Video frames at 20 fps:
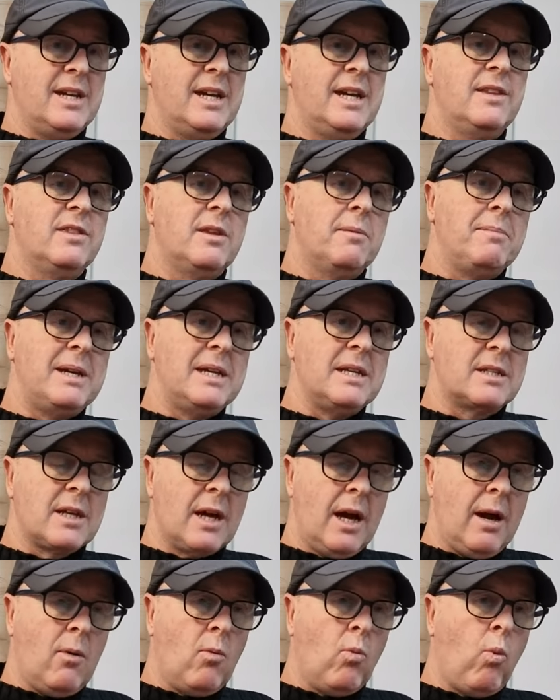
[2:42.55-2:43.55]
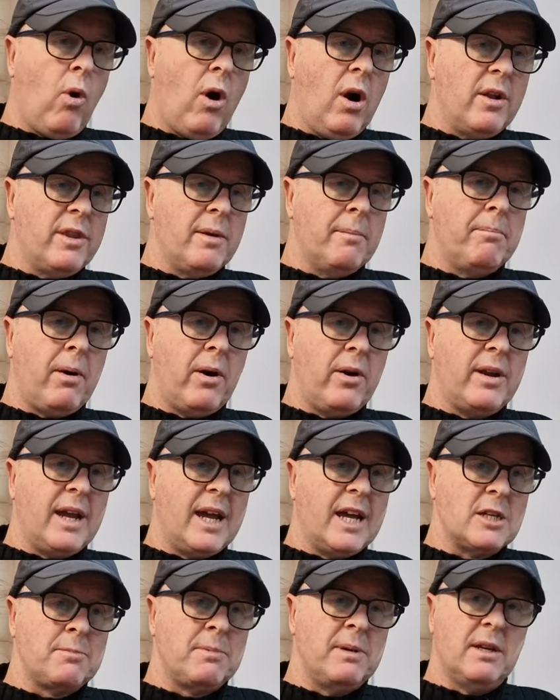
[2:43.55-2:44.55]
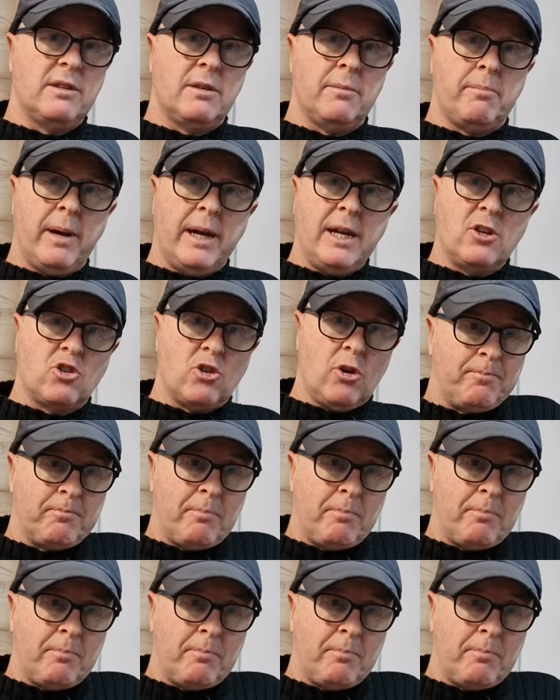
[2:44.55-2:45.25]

in the meantime while the body has been at the paint shop.